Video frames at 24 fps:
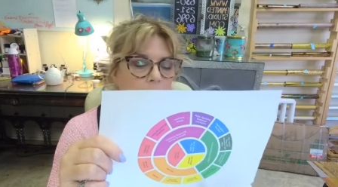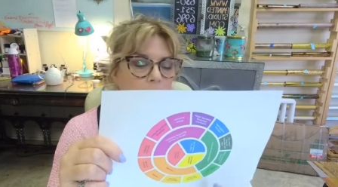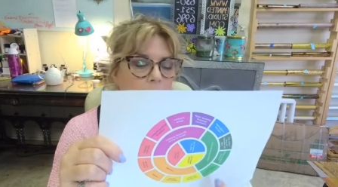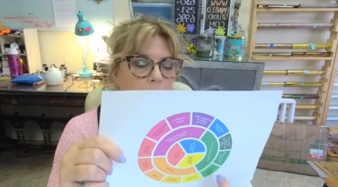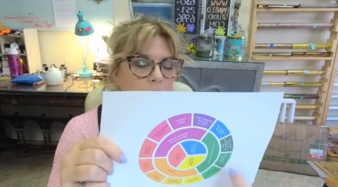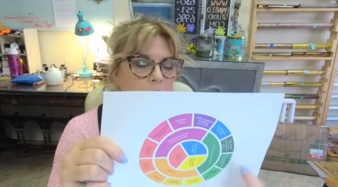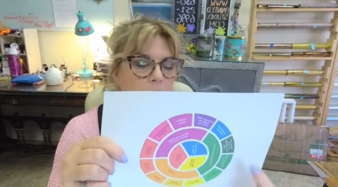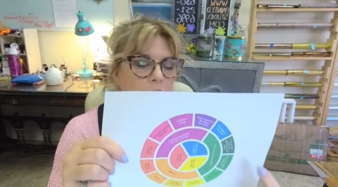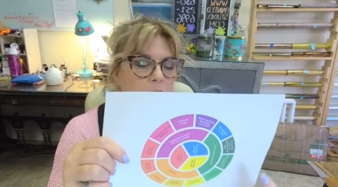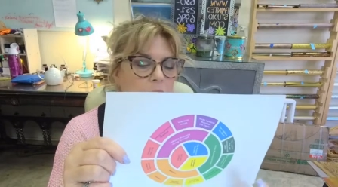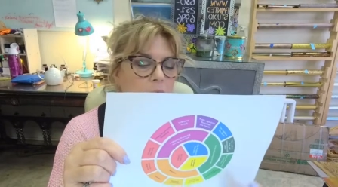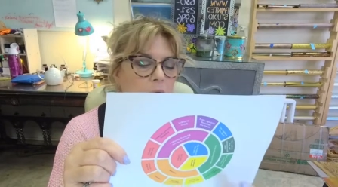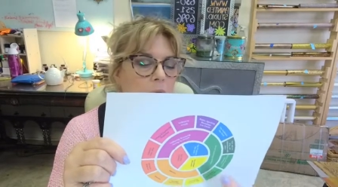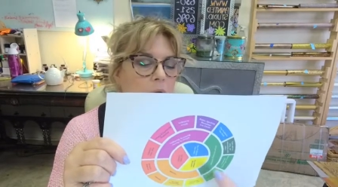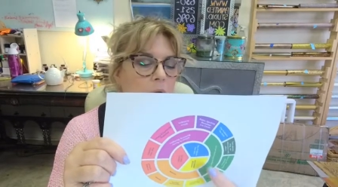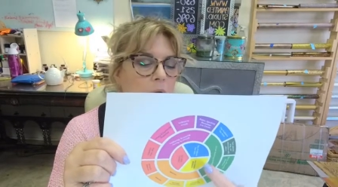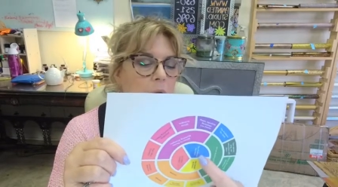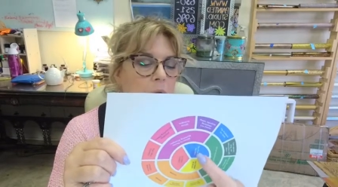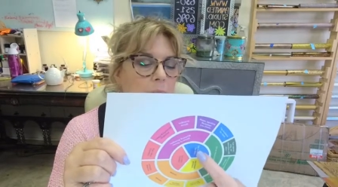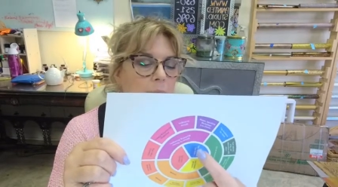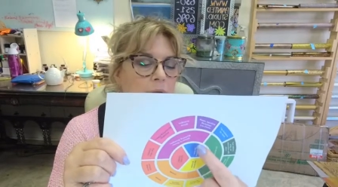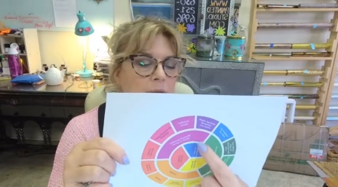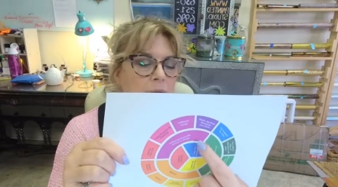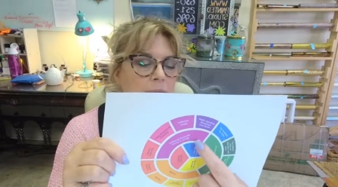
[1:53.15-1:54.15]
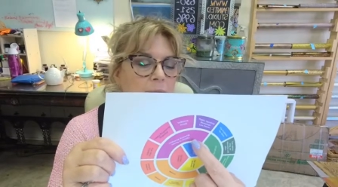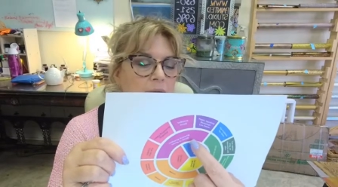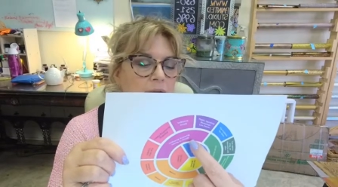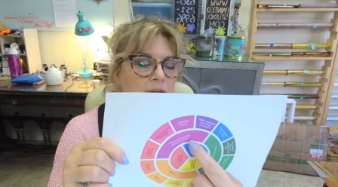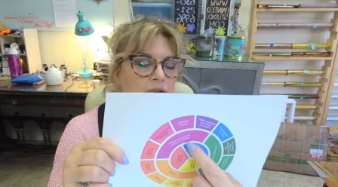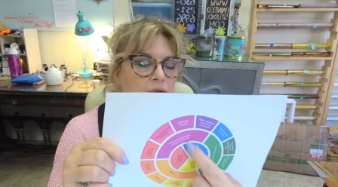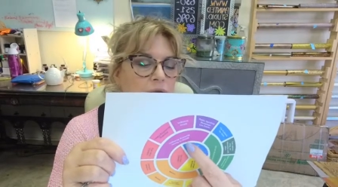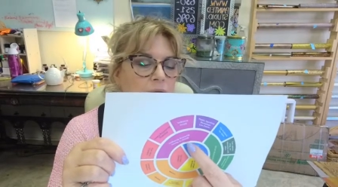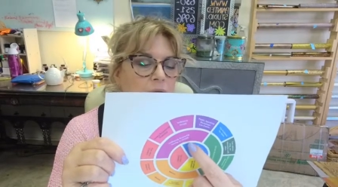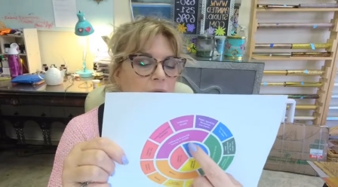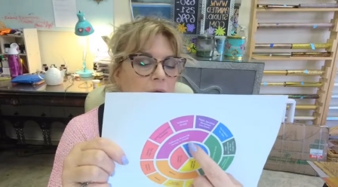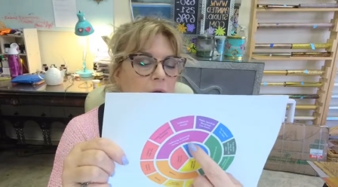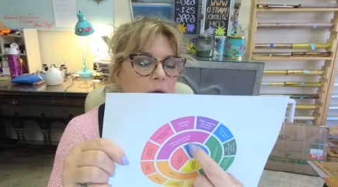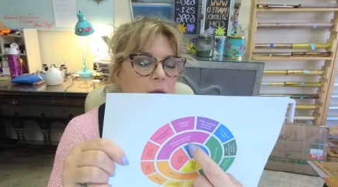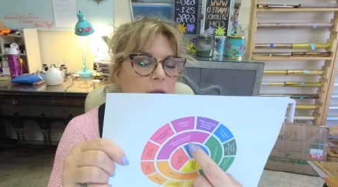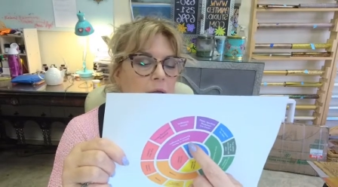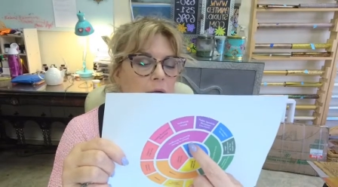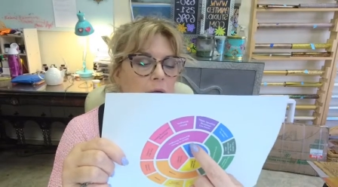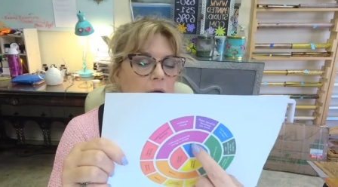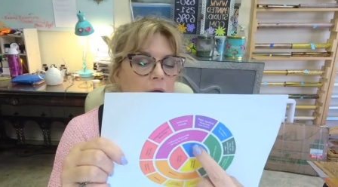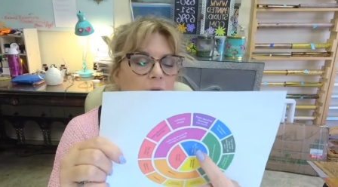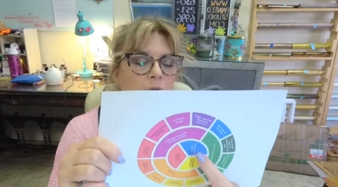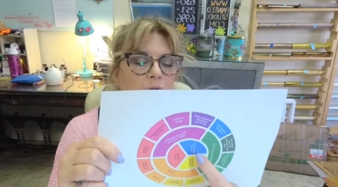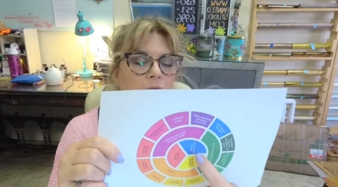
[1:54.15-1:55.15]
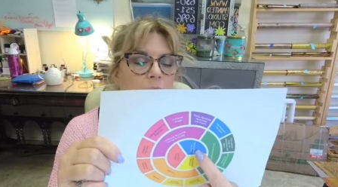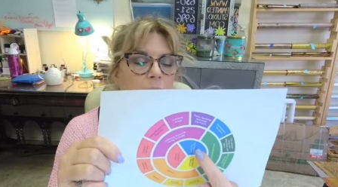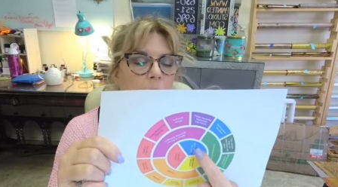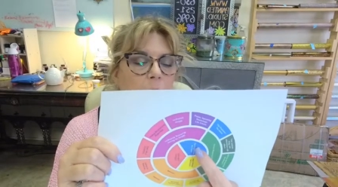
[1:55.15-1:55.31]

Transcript: The complementary color of